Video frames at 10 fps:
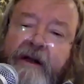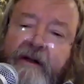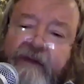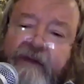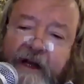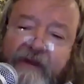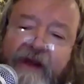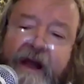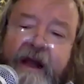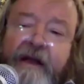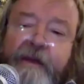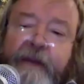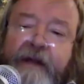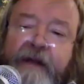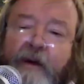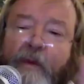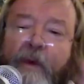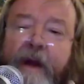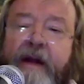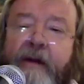of things. And depending on
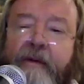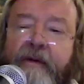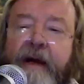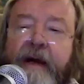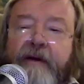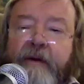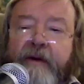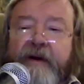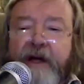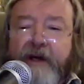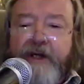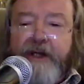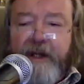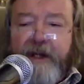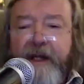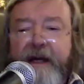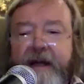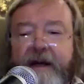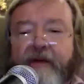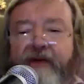where you direct your attention,
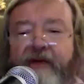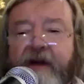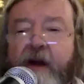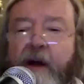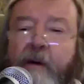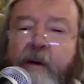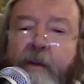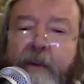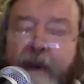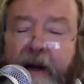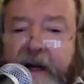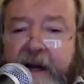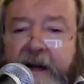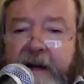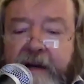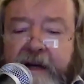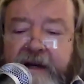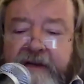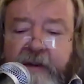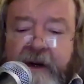you see a whole or a part. Now,
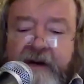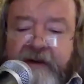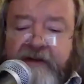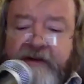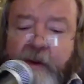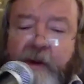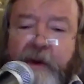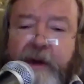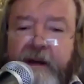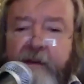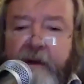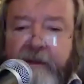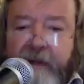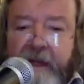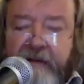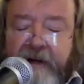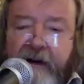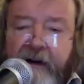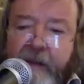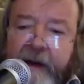it's quite extraordinary that we believe that
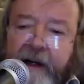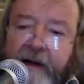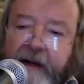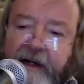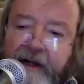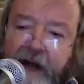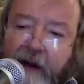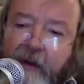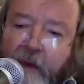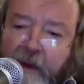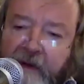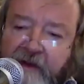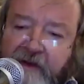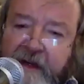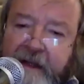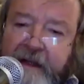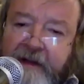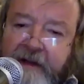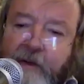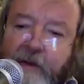only by going downwards
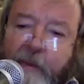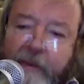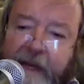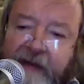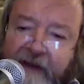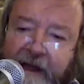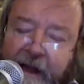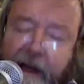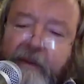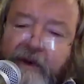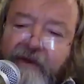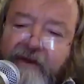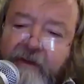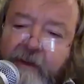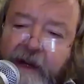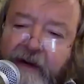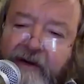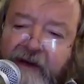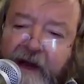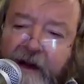to more basic elements do we
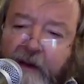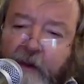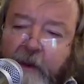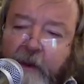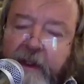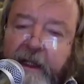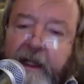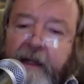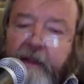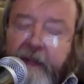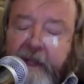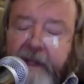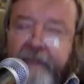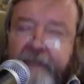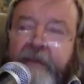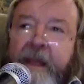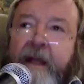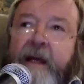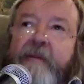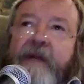understand what we're dealing with.
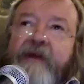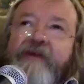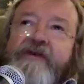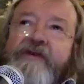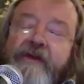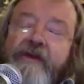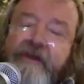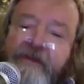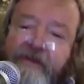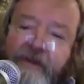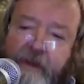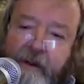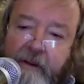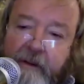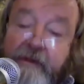Because it's just as true,